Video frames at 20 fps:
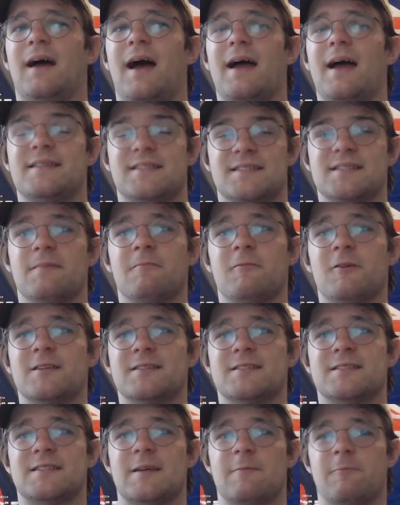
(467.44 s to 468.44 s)

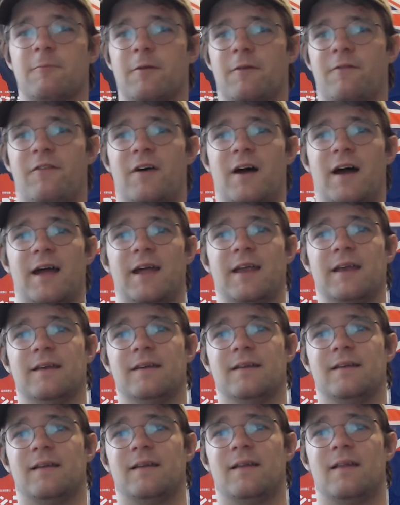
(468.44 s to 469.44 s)
somewhat simplified
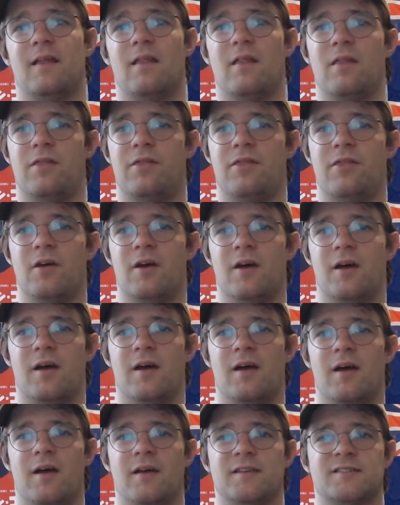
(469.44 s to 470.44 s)

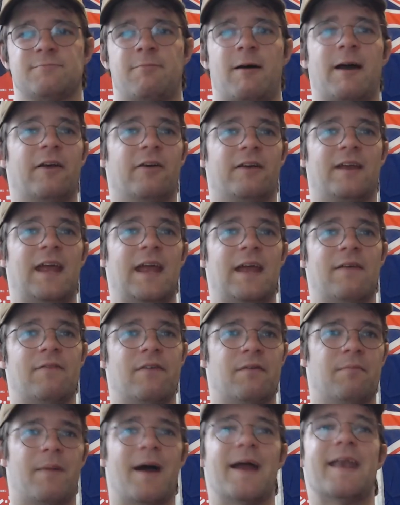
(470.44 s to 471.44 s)
the spider cave
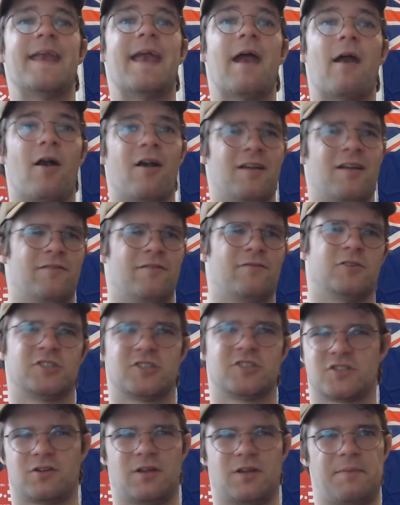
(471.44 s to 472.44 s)
in my narrative, which
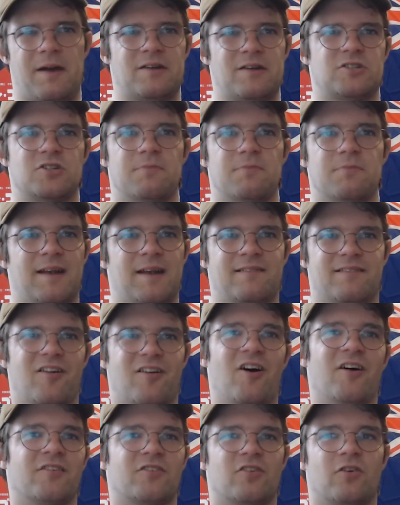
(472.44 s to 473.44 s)
is only about 2 minutes
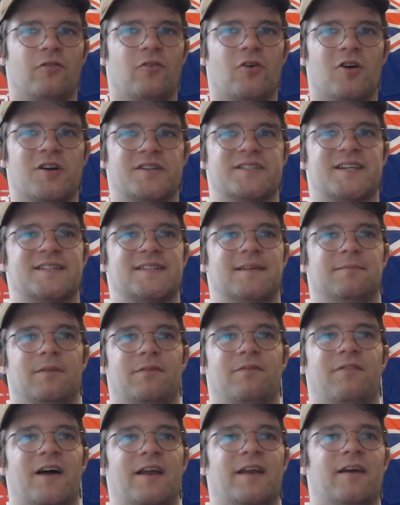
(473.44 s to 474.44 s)
long, so of course I
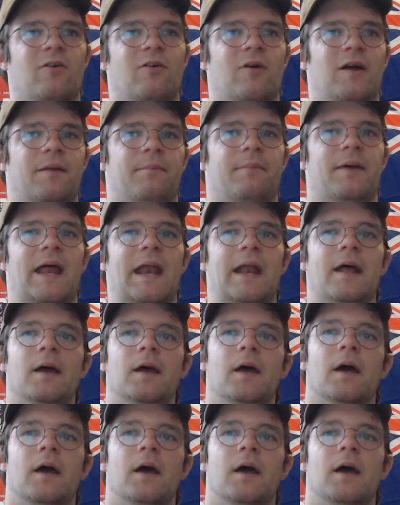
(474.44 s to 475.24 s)
simplified it quite a bit.